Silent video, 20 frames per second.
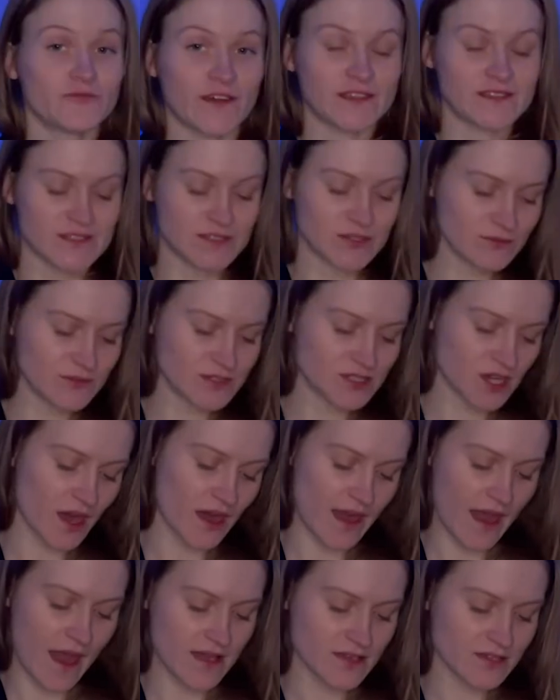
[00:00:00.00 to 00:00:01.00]
Facetune, which I
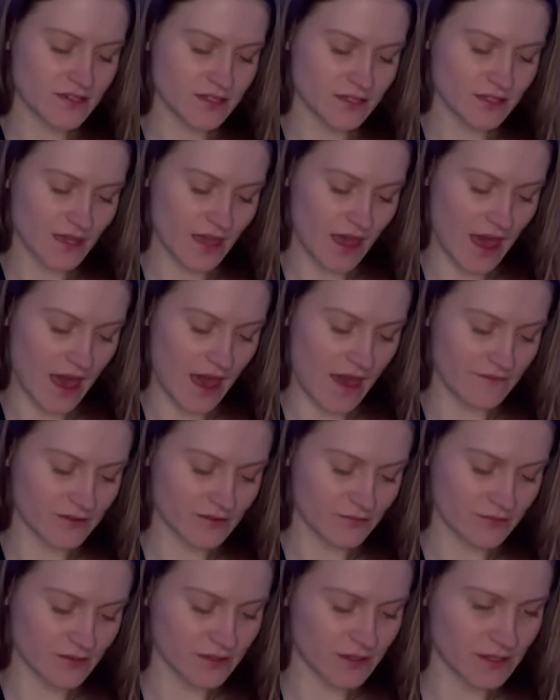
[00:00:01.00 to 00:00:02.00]
actually
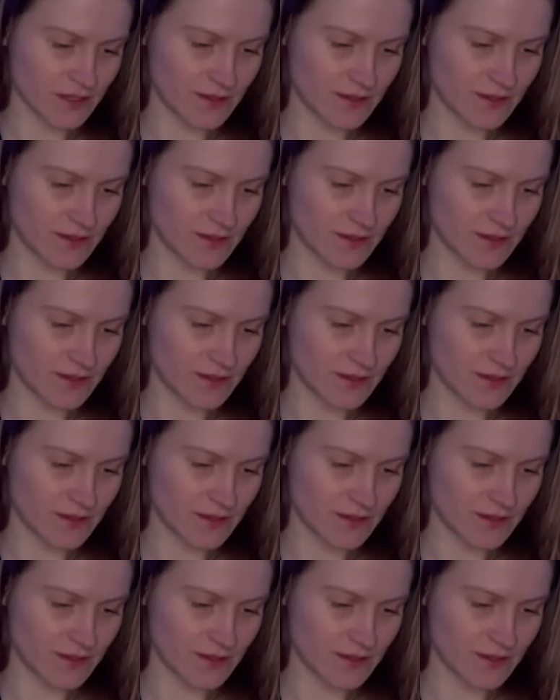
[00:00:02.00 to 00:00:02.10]
haven't really